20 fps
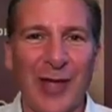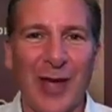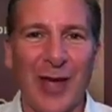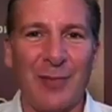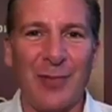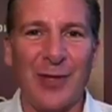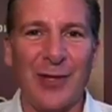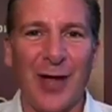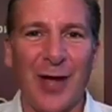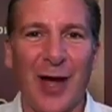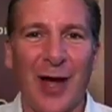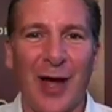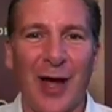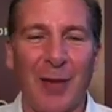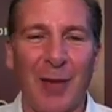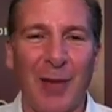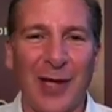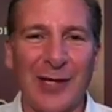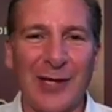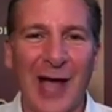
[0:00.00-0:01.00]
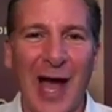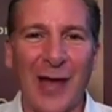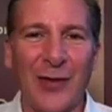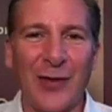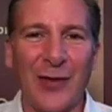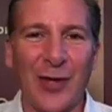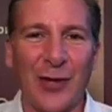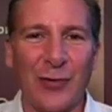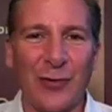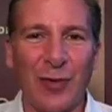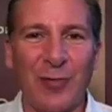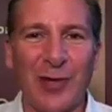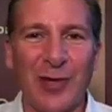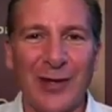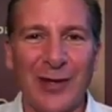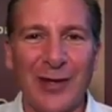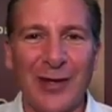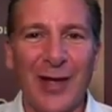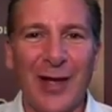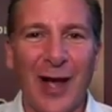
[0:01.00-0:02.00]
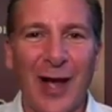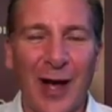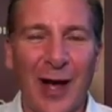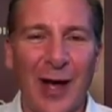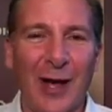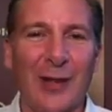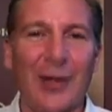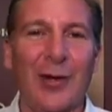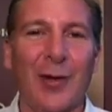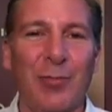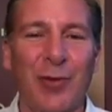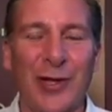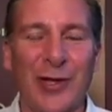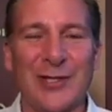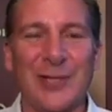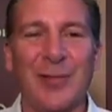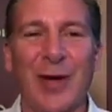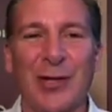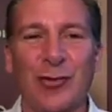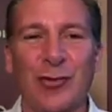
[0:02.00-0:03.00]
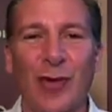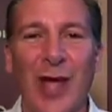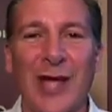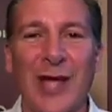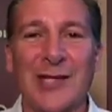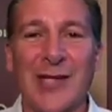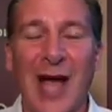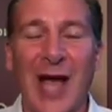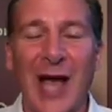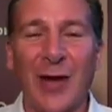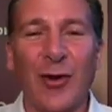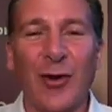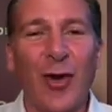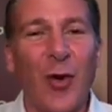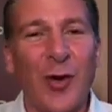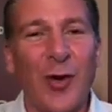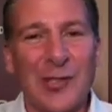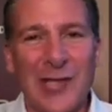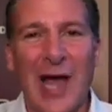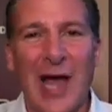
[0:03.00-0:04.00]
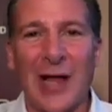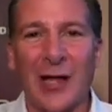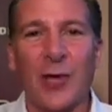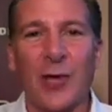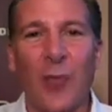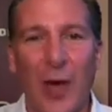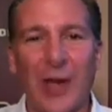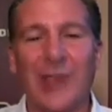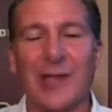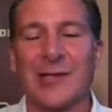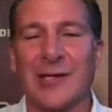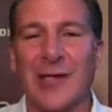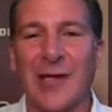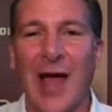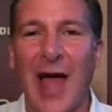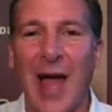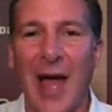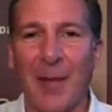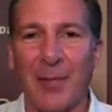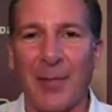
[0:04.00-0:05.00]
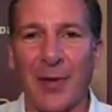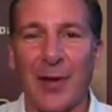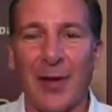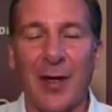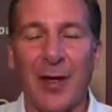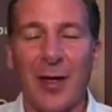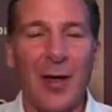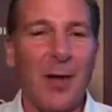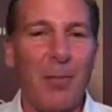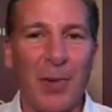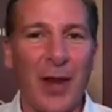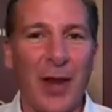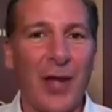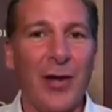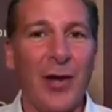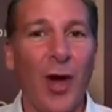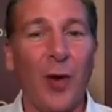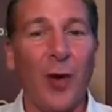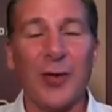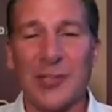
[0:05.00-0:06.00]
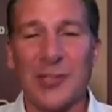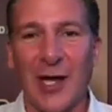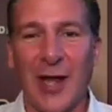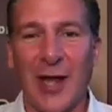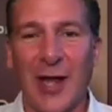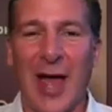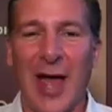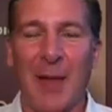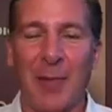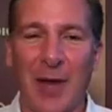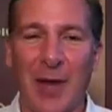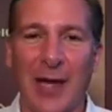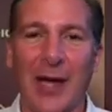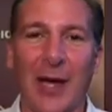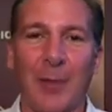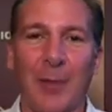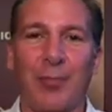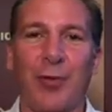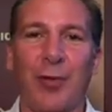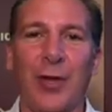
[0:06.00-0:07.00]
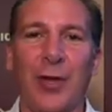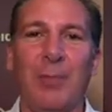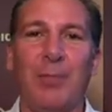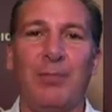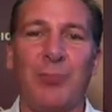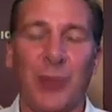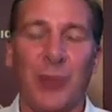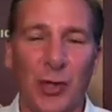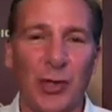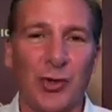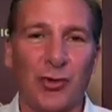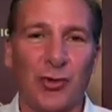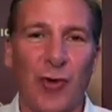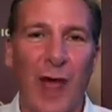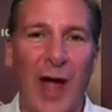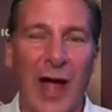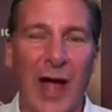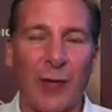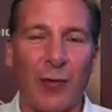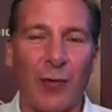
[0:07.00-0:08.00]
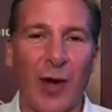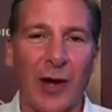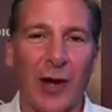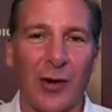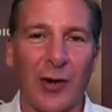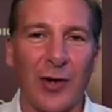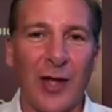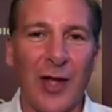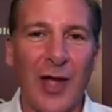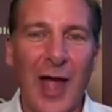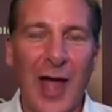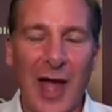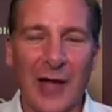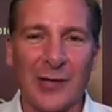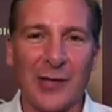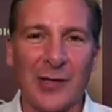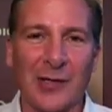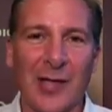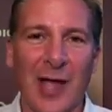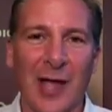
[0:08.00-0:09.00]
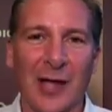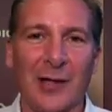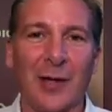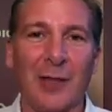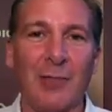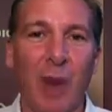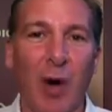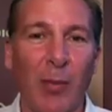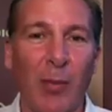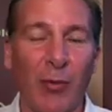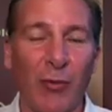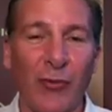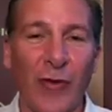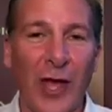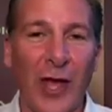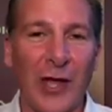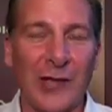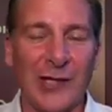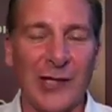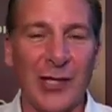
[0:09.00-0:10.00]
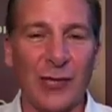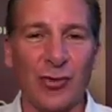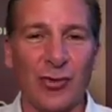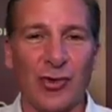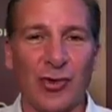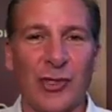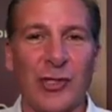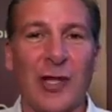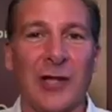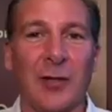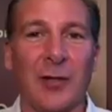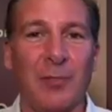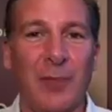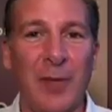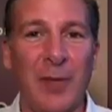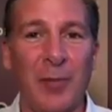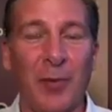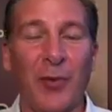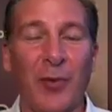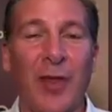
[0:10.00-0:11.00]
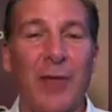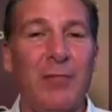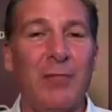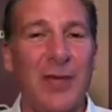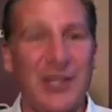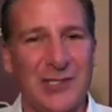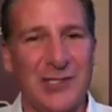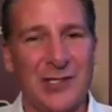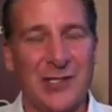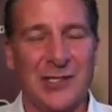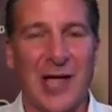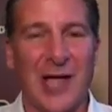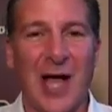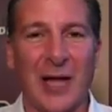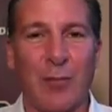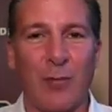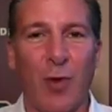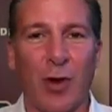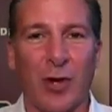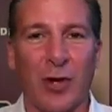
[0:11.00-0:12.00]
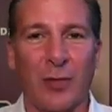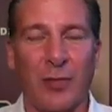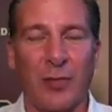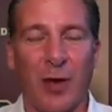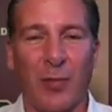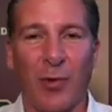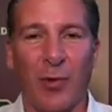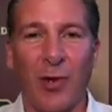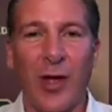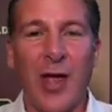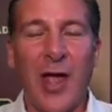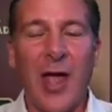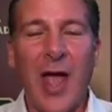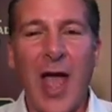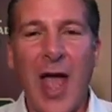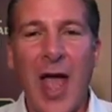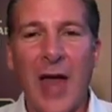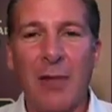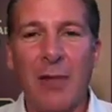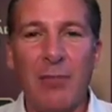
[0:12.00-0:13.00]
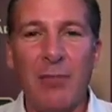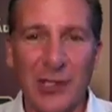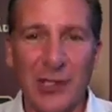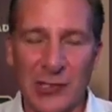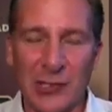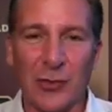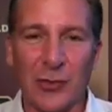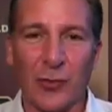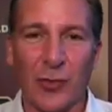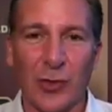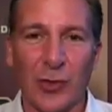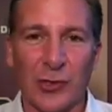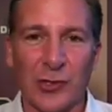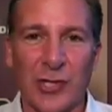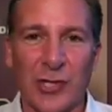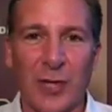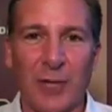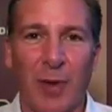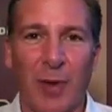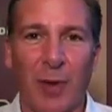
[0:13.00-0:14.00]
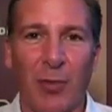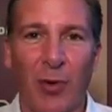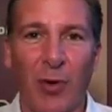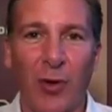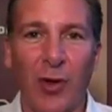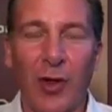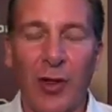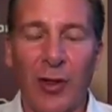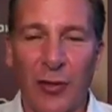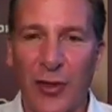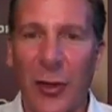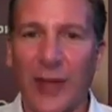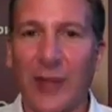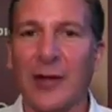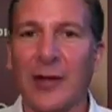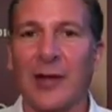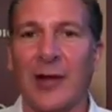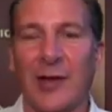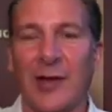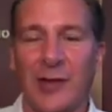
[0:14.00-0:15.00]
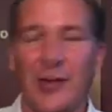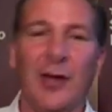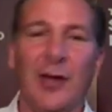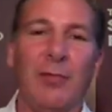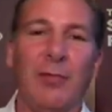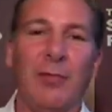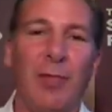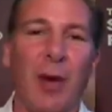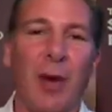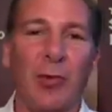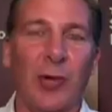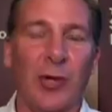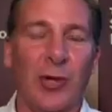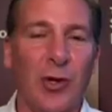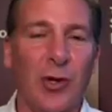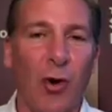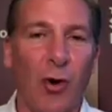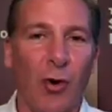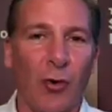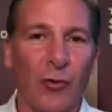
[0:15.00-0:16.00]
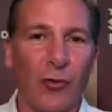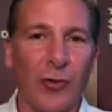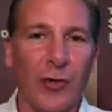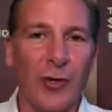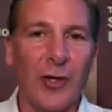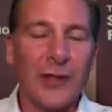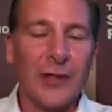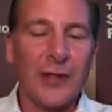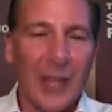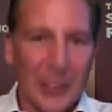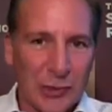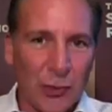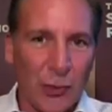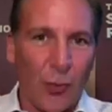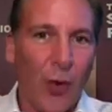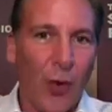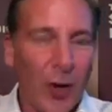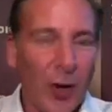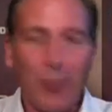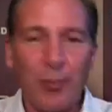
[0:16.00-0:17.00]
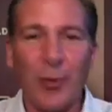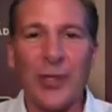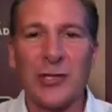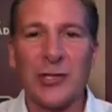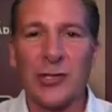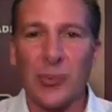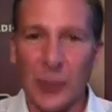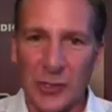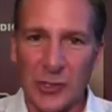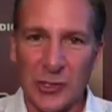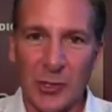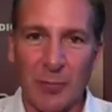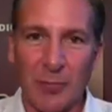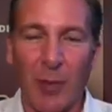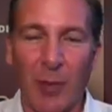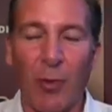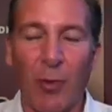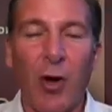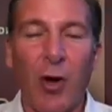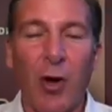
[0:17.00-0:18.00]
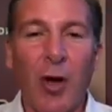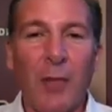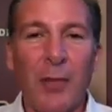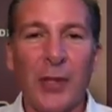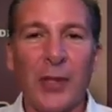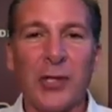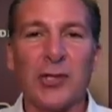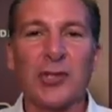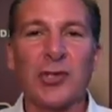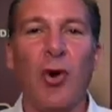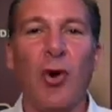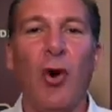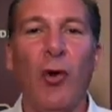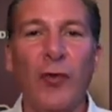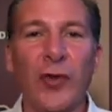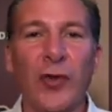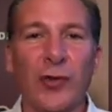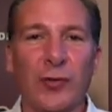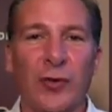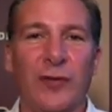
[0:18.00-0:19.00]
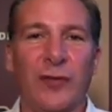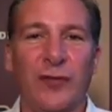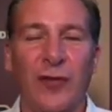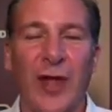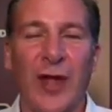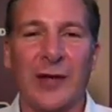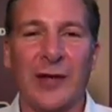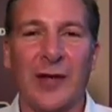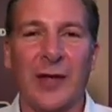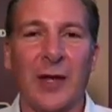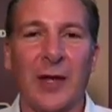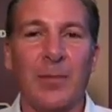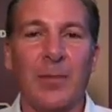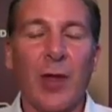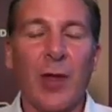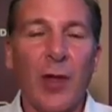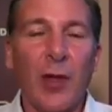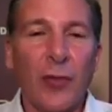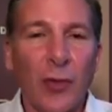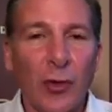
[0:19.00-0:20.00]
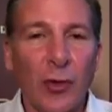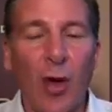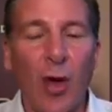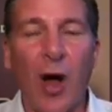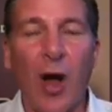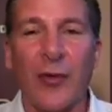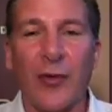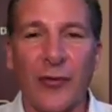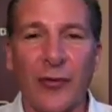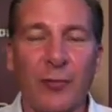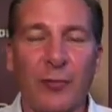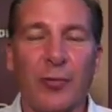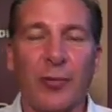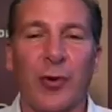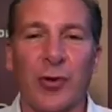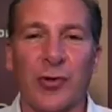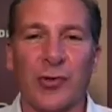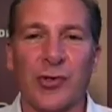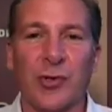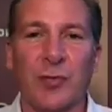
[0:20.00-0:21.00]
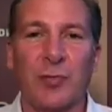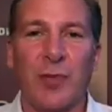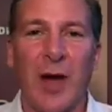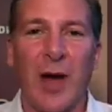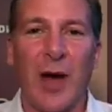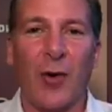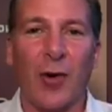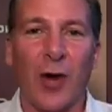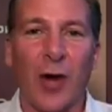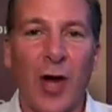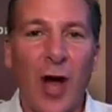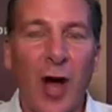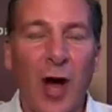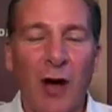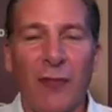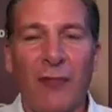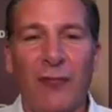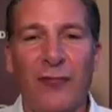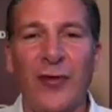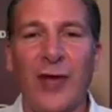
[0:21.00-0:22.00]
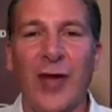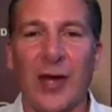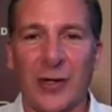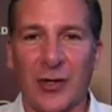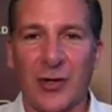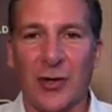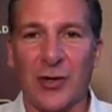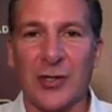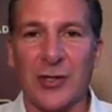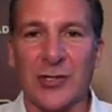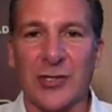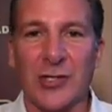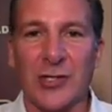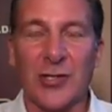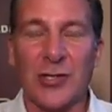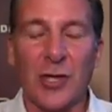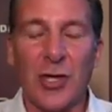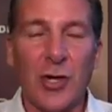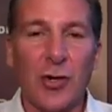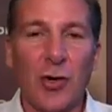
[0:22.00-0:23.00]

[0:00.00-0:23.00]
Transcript: I'd be on my yacht in the Caribbean, placing my trades. I don't know exactly when it's going to happen, but I know it's going to happen. I got a pretty good track record at detecting bubbles. And it's interesting that the people that missed the stock market bubble and missed the real estate bubble think that they see a bubble in gold. That's the one place there isn't a bubble, because gold is reflecting the loss of purchasing power of fiat currencies.